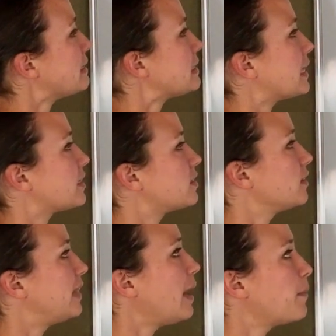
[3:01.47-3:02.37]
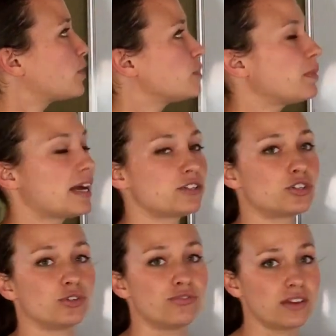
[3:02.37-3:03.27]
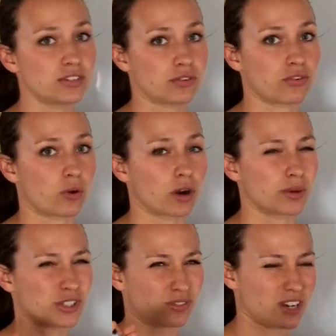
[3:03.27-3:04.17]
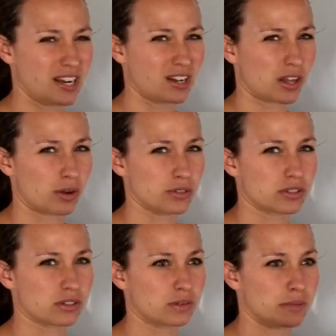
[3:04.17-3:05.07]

and 6. That multiplies to 54, which is very close,